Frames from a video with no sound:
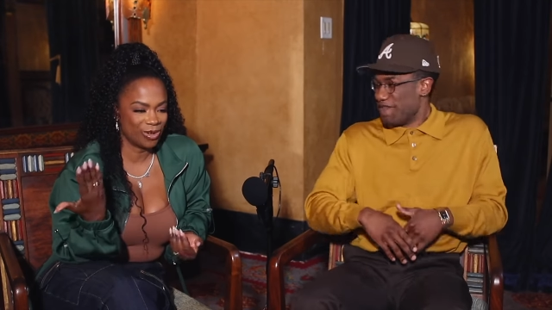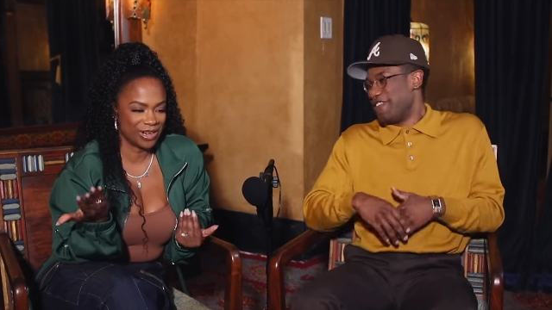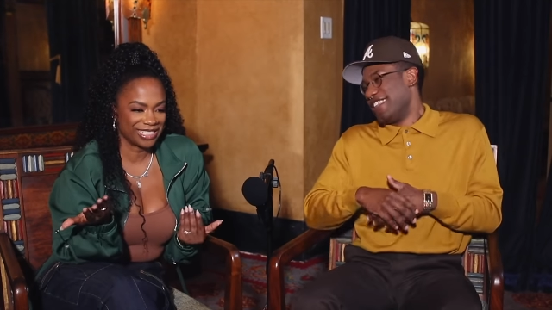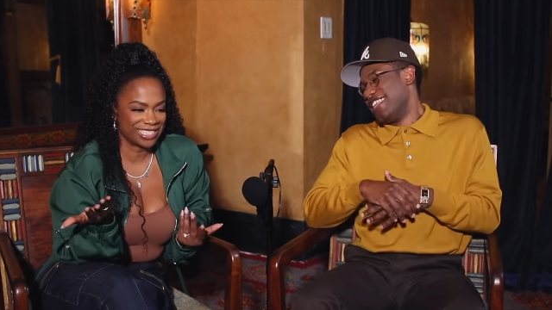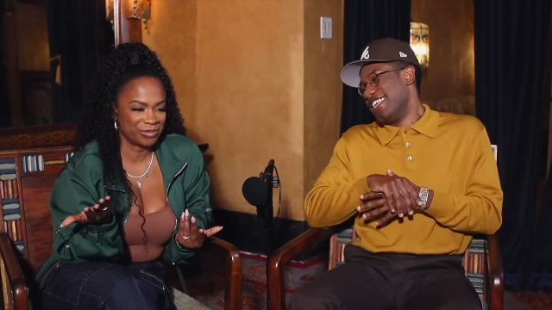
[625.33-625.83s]

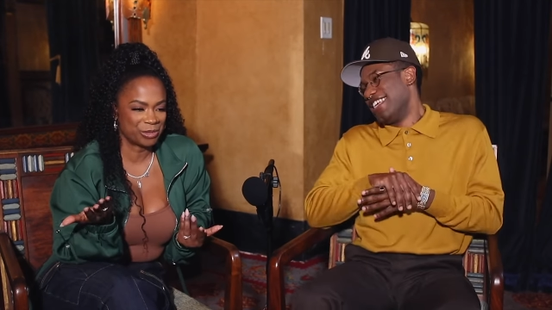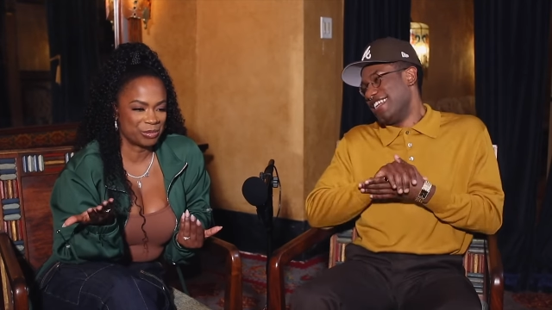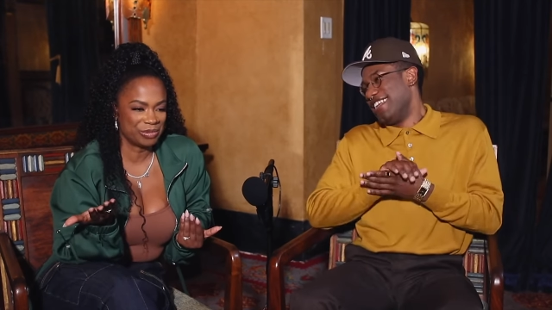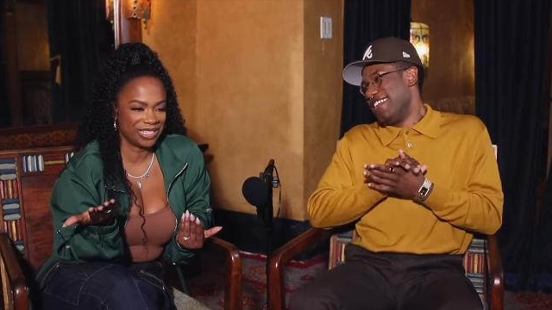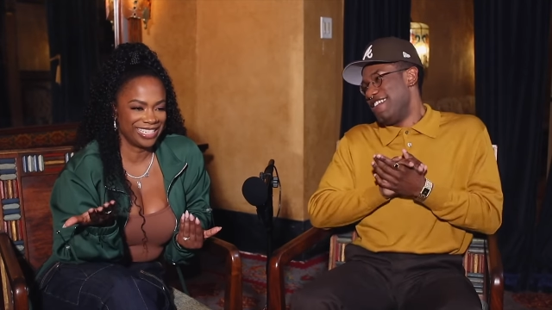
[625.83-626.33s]
Speaker 1: question
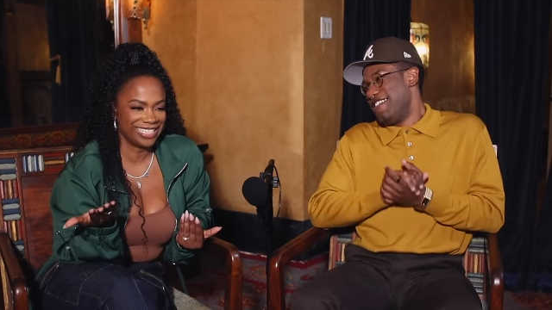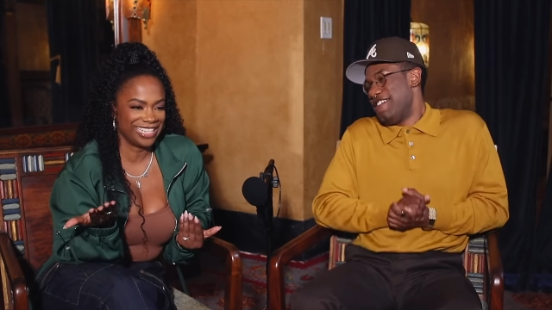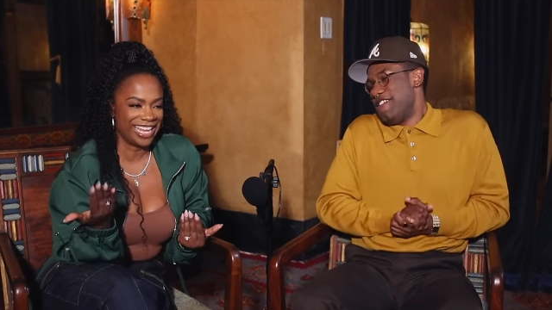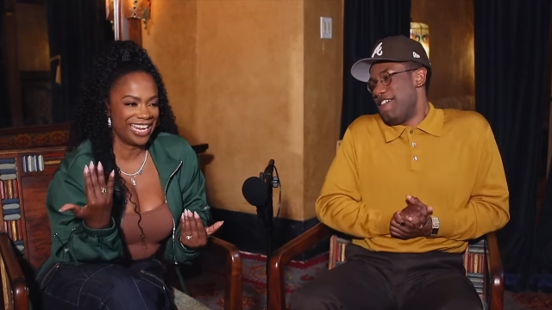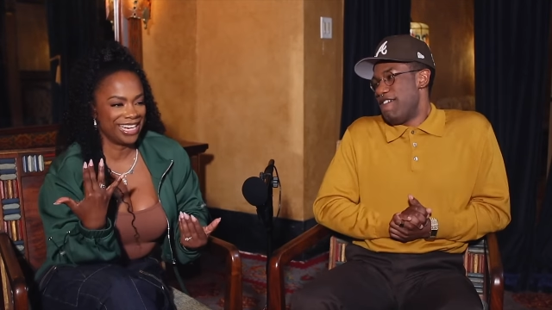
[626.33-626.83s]
would be
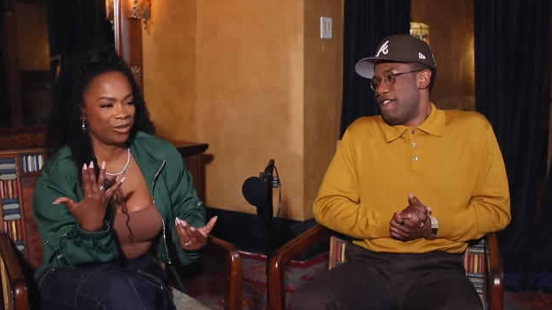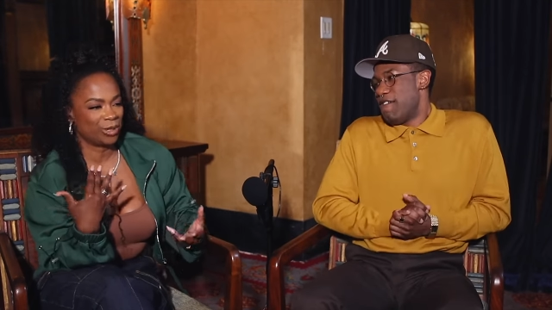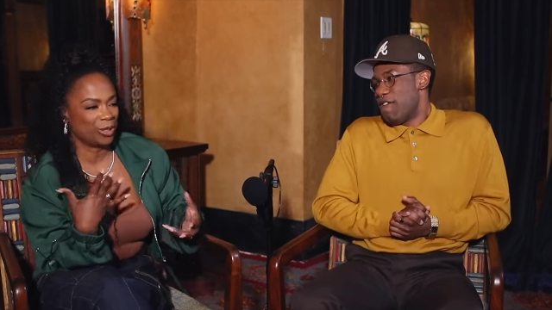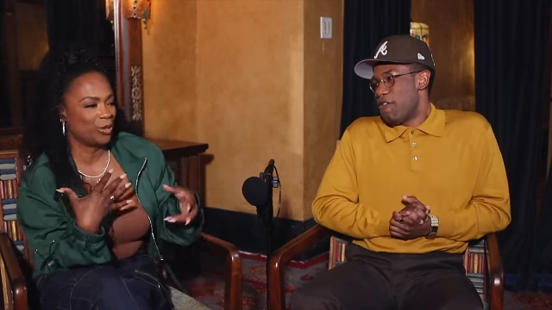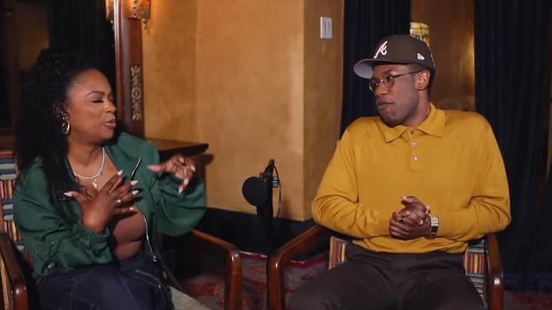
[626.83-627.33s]
like,
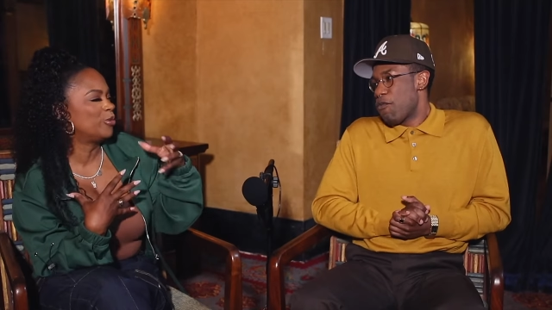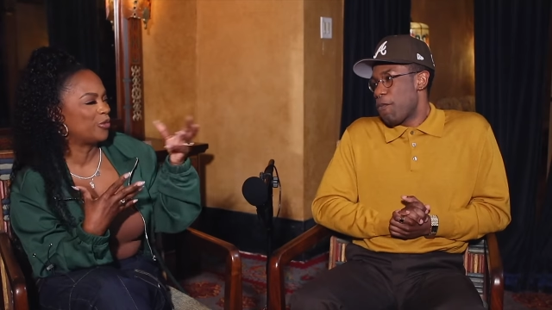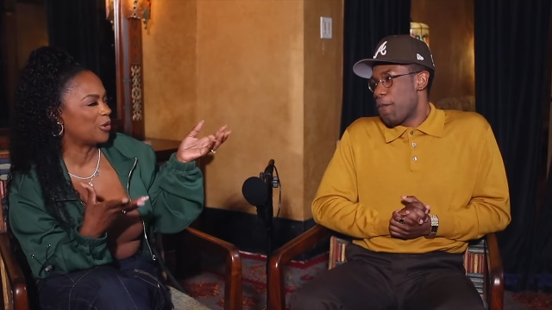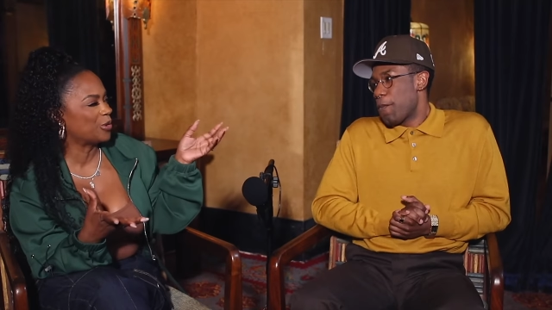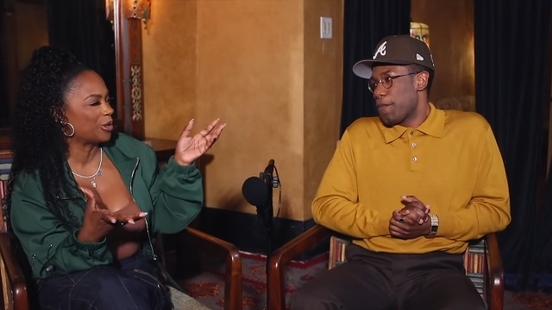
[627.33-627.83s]
when you
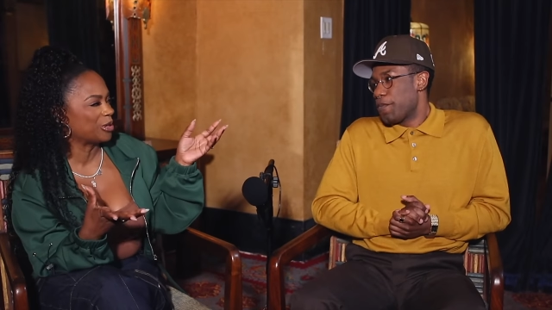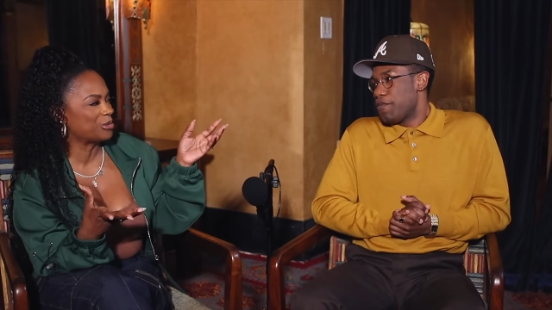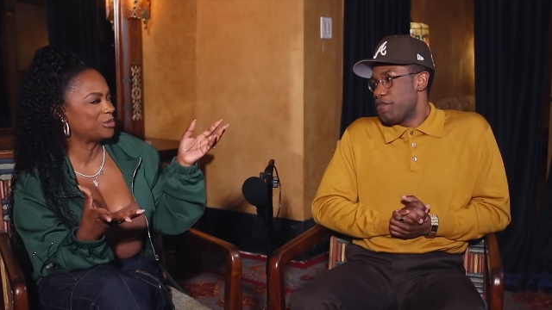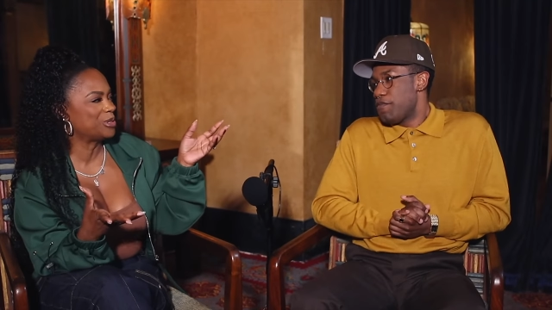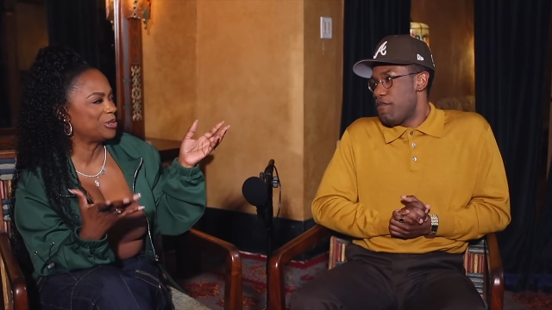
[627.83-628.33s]

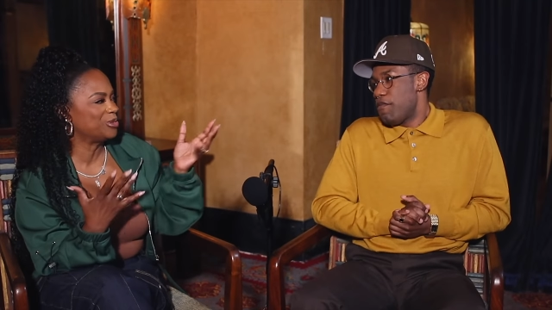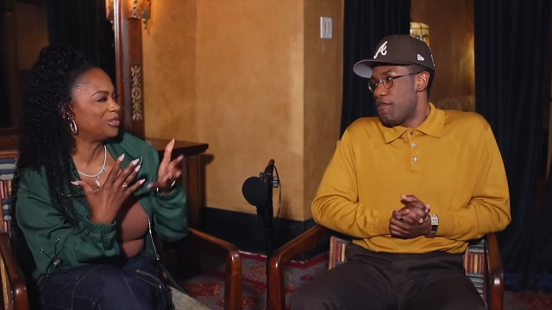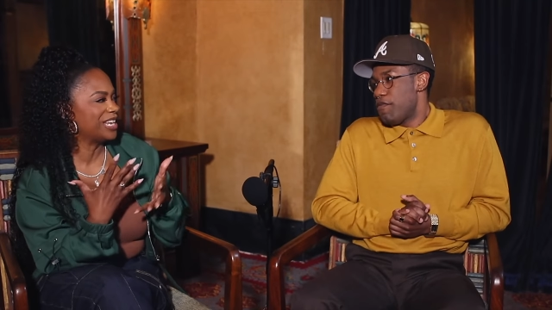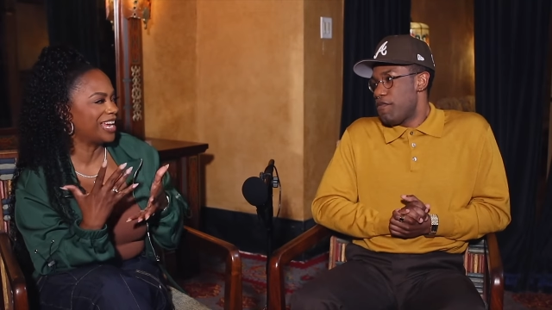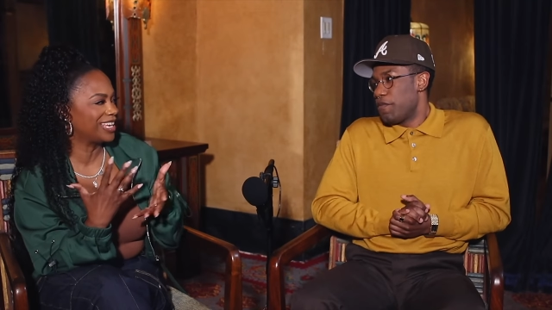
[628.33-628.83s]
perform, do
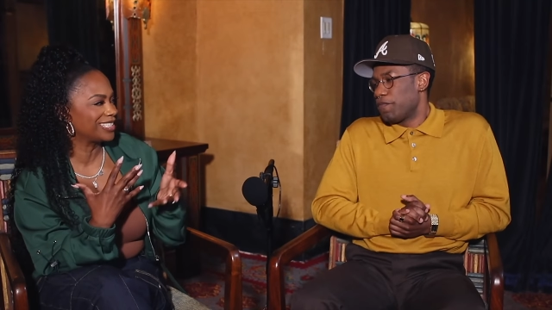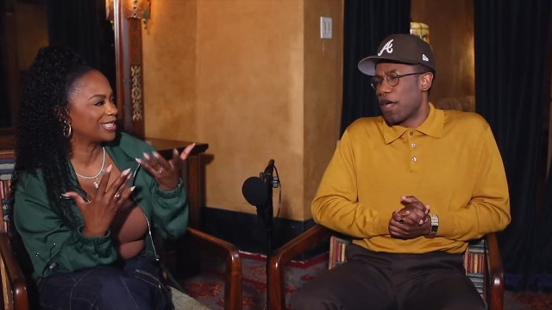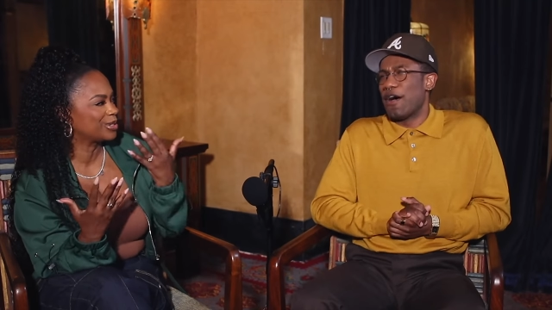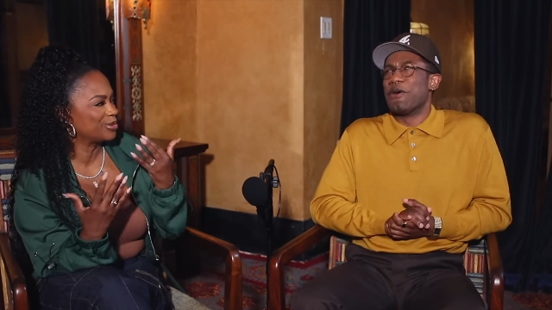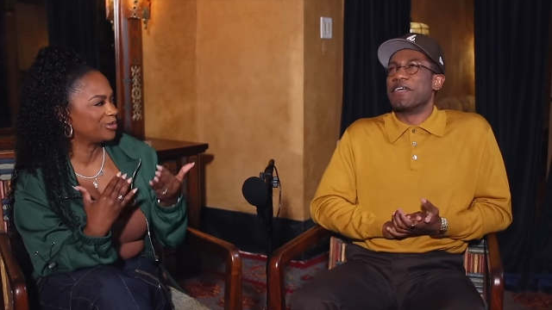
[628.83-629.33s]
you
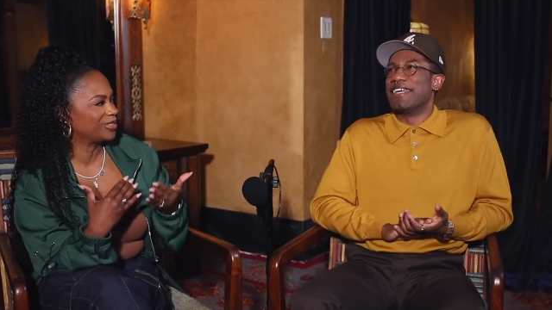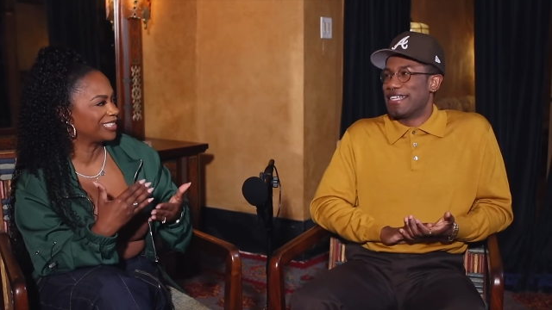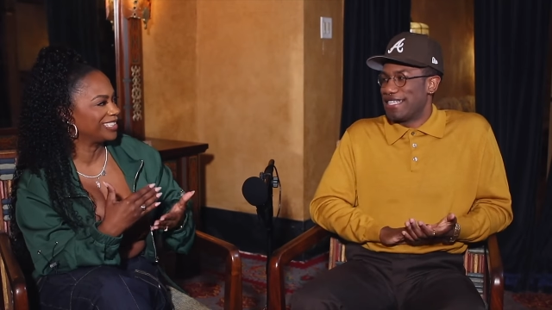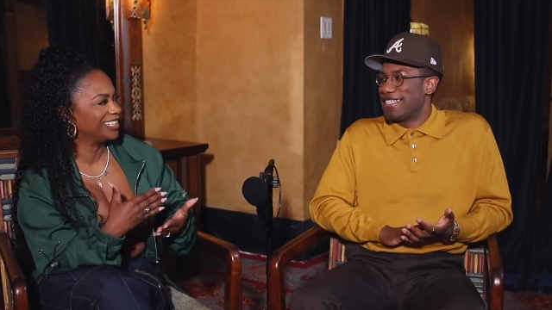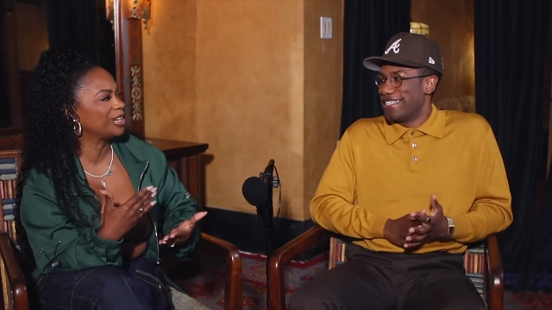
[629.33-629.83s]
dance too? Oh, yeah.
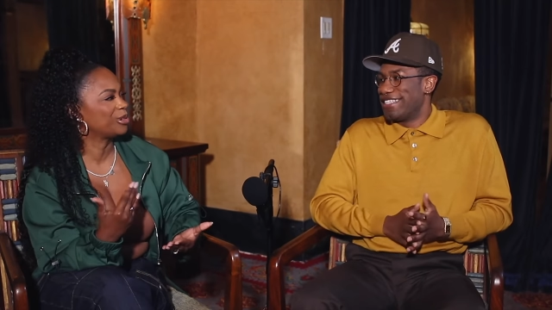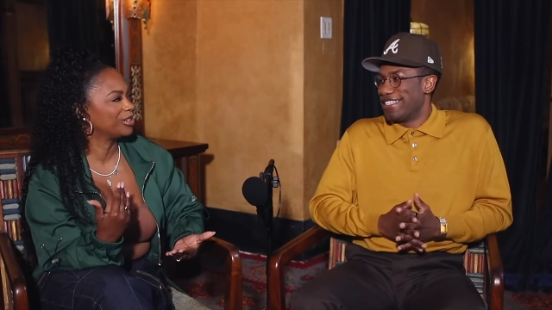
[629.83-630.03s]
Oh,